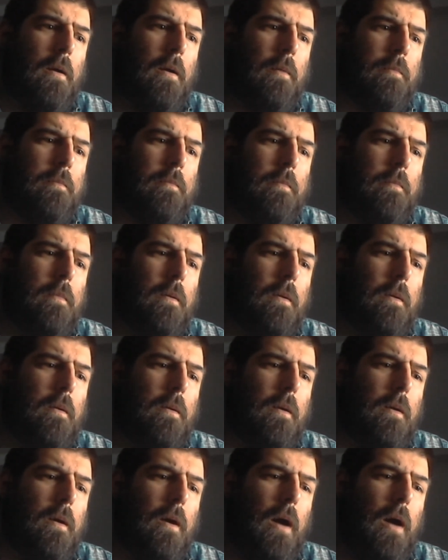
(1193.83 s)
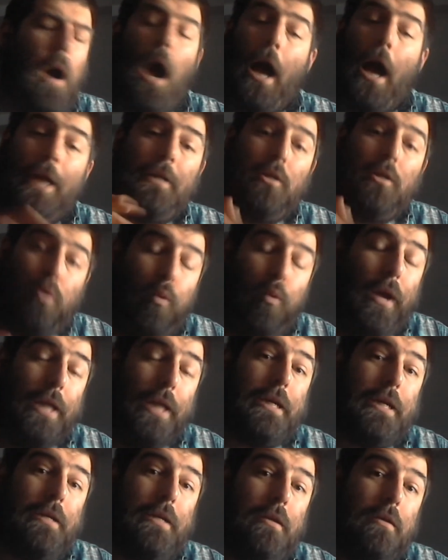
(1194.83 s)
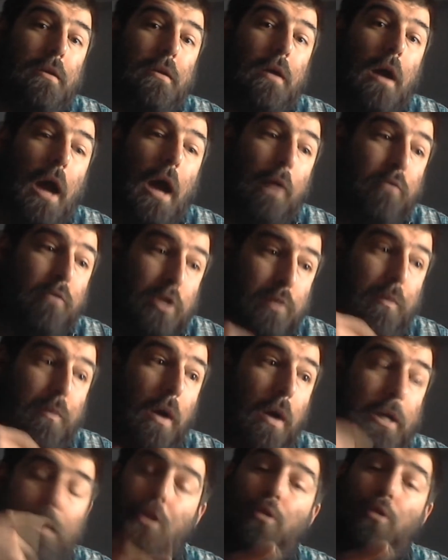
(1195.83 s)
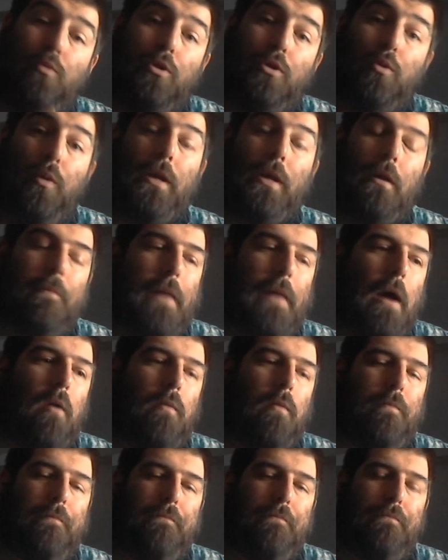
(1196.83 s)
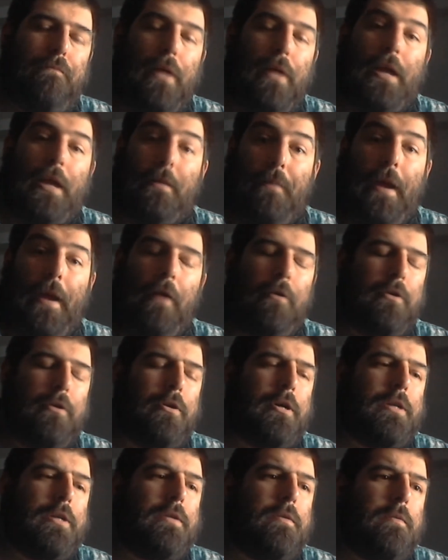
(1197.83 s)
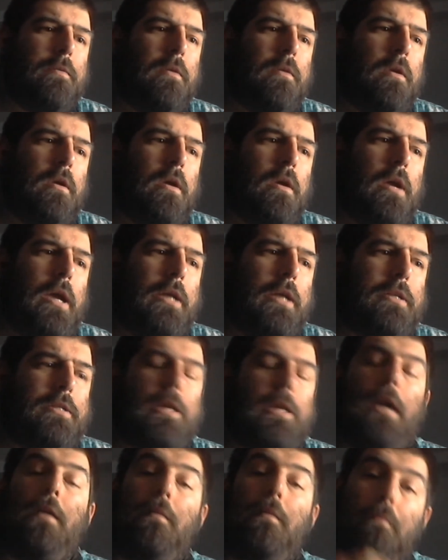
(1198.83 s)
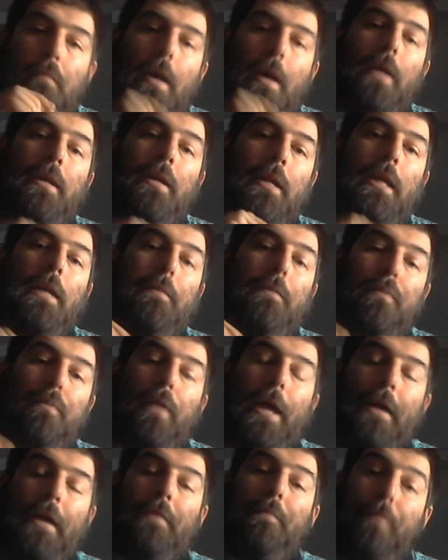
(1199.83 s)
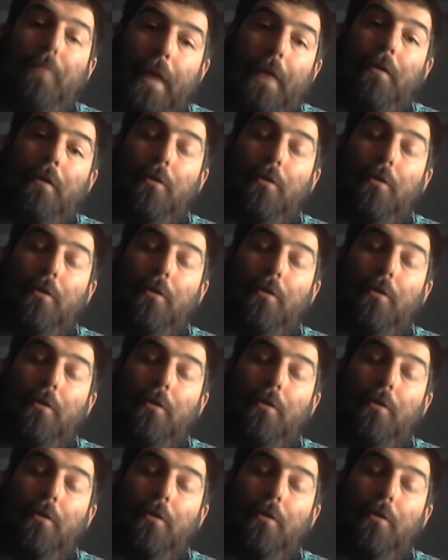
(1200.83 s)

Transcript: um, I tweeted, I responded to a tweet about Planned Parenthood and said, men need Planned